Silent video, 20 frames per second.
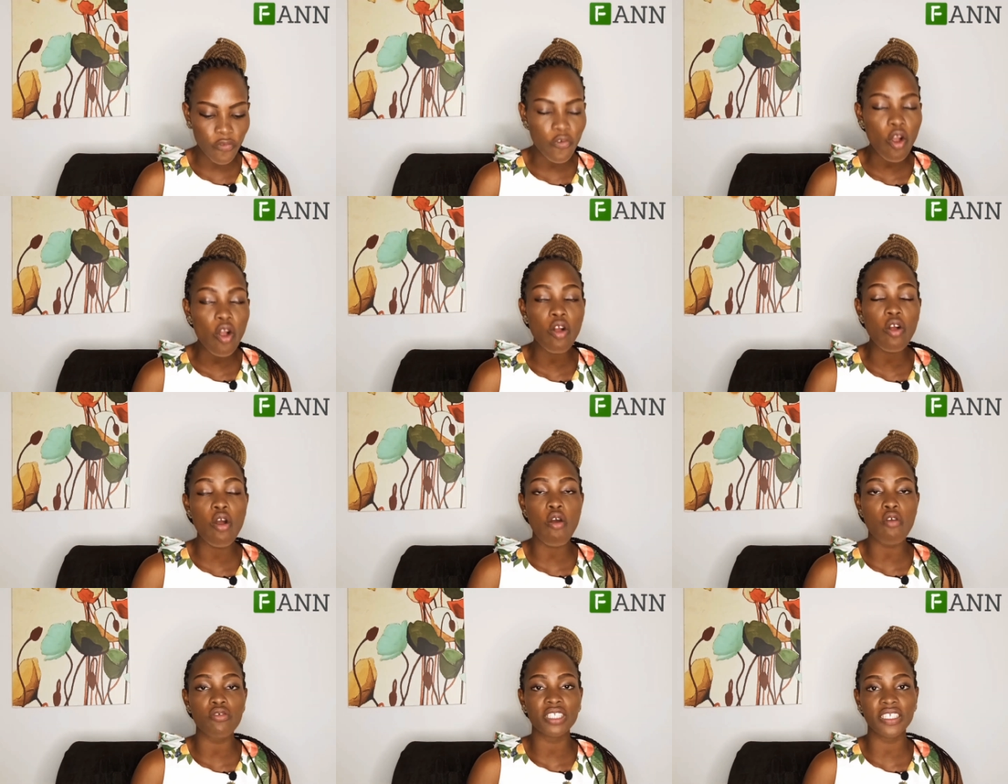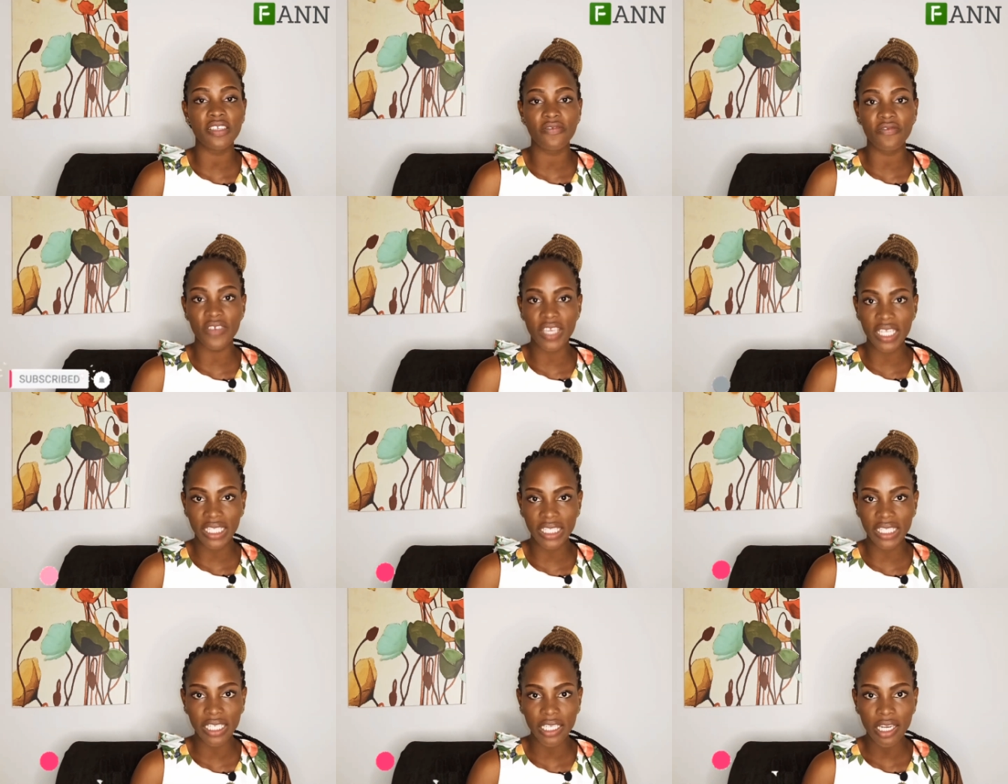
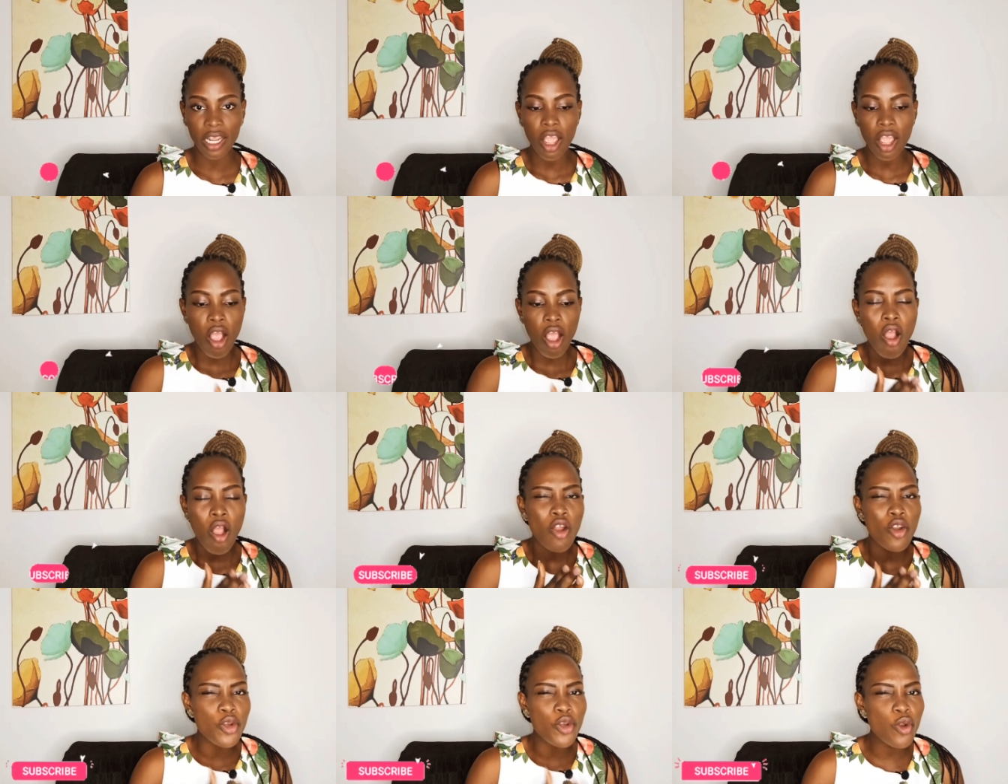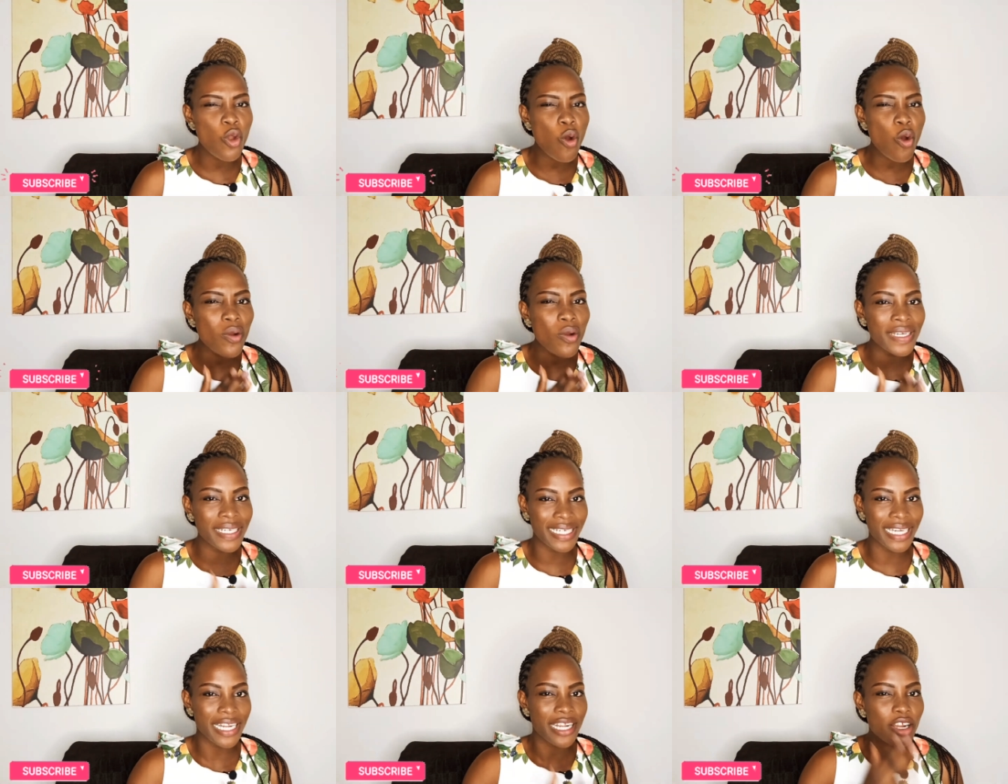cultivating, know
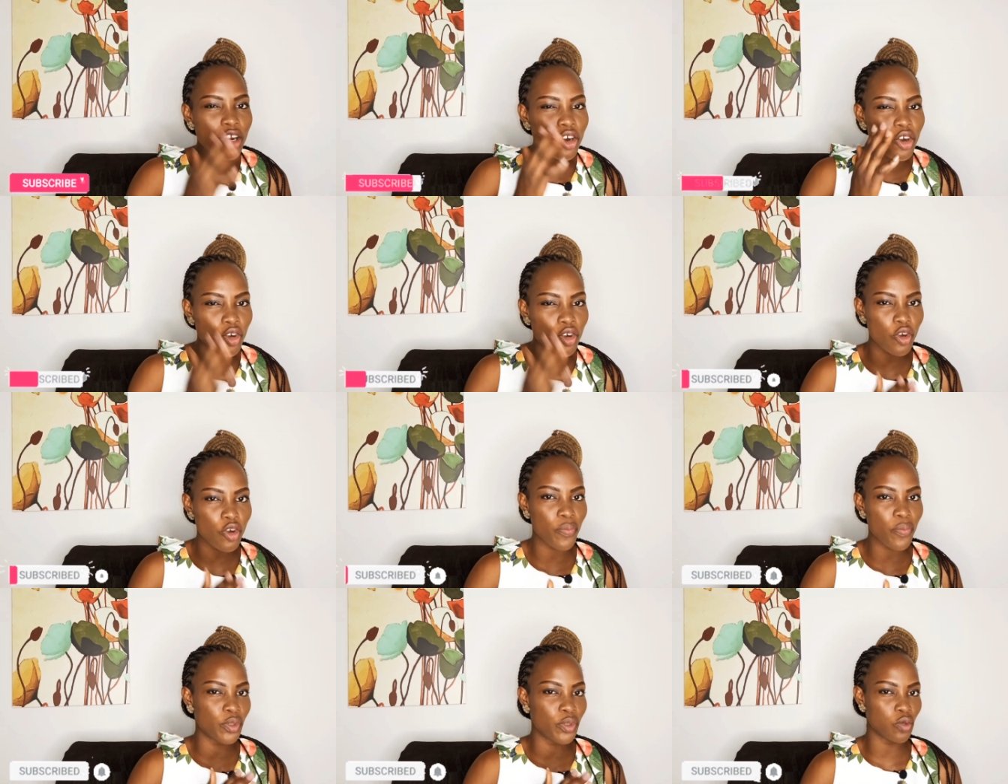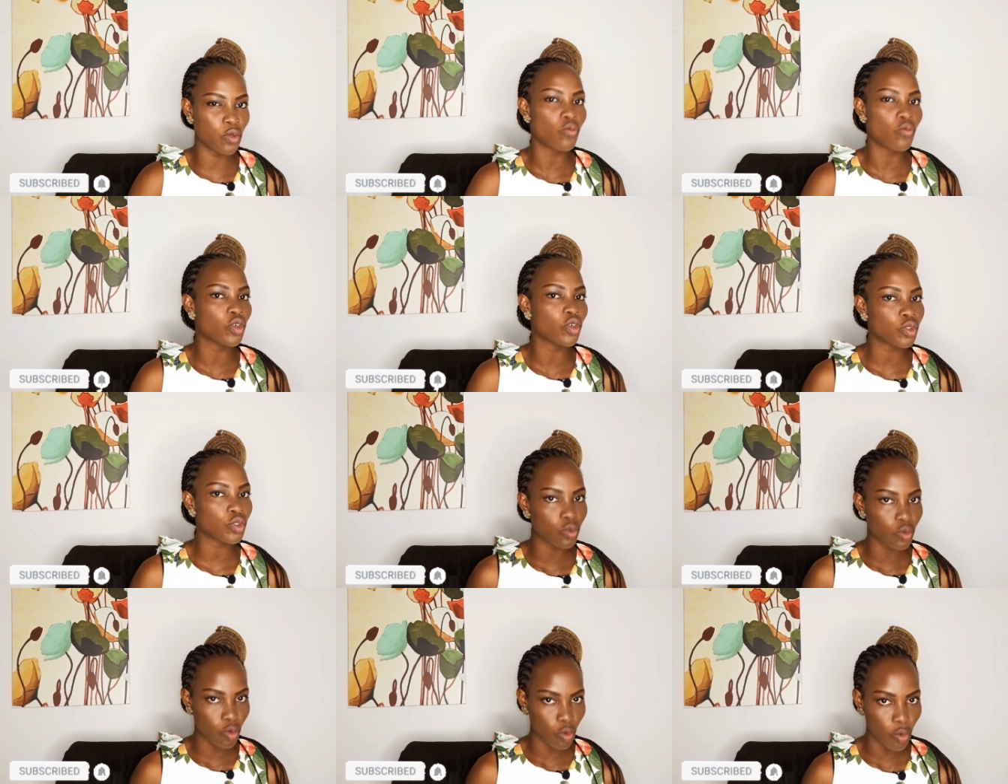the crop you want
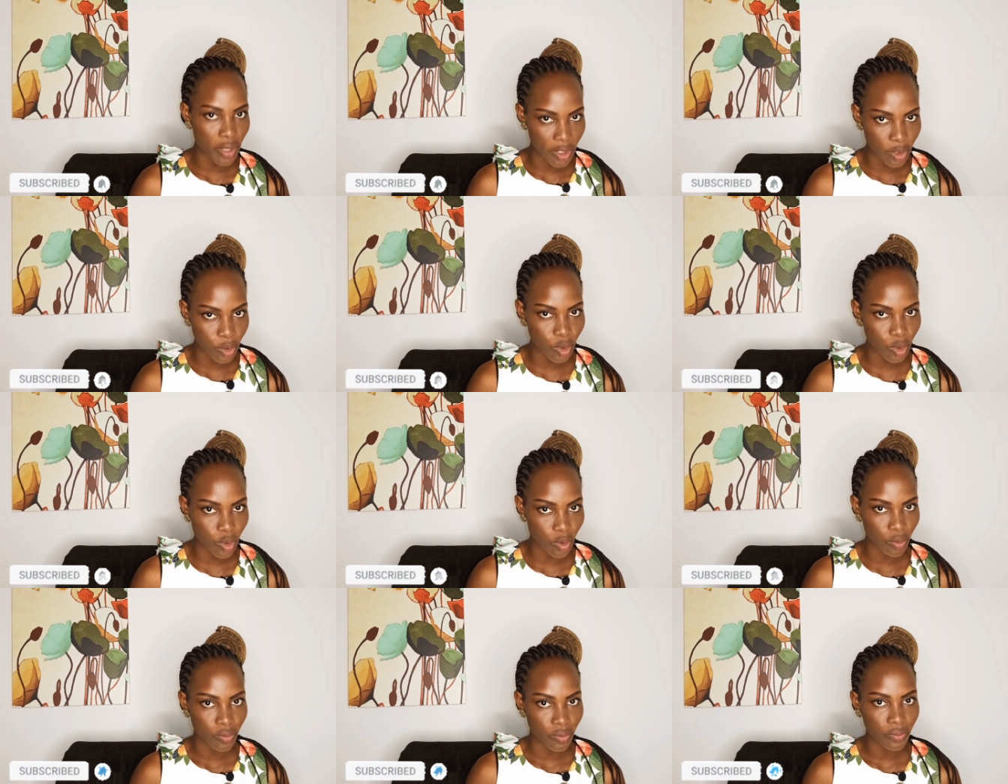to go into.